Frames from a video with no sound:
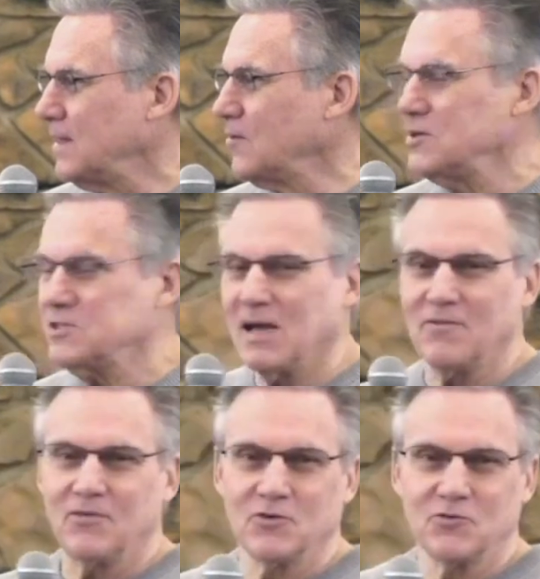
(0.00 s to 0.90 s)
They always
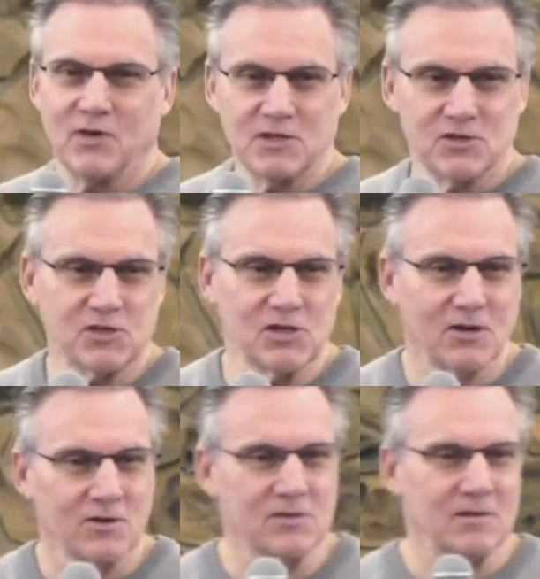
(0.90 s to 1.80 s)
have those vision
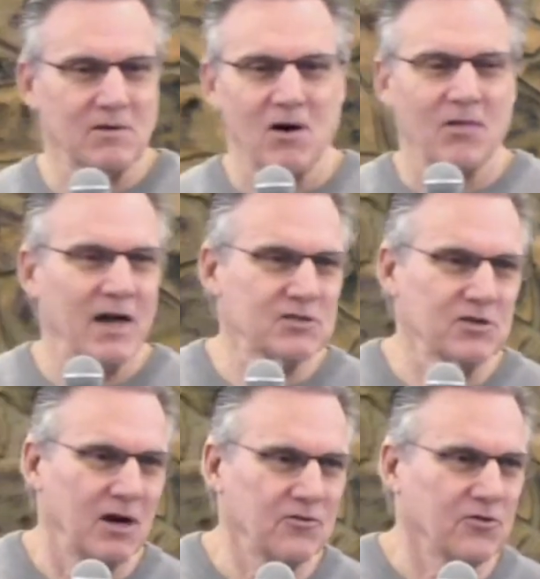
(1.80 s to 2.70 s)
stealers that, oh,
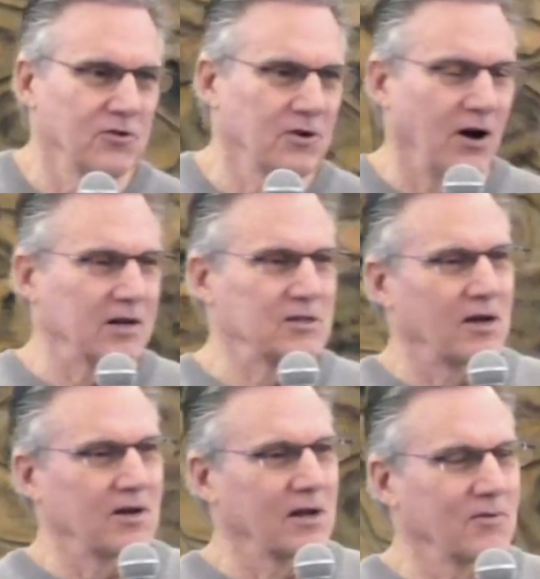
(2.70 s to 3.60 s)
that's not true.
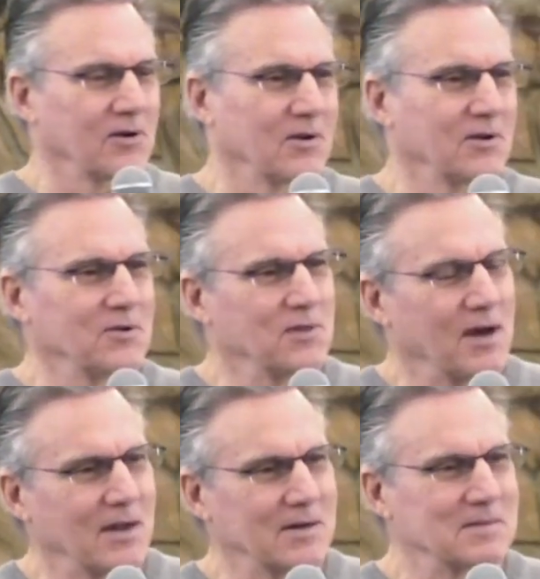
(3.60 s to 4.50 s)
God's not ever going to do
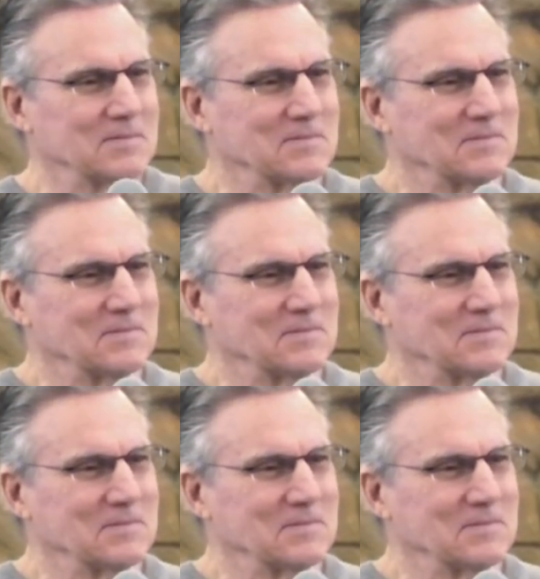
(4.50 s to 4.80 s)
that.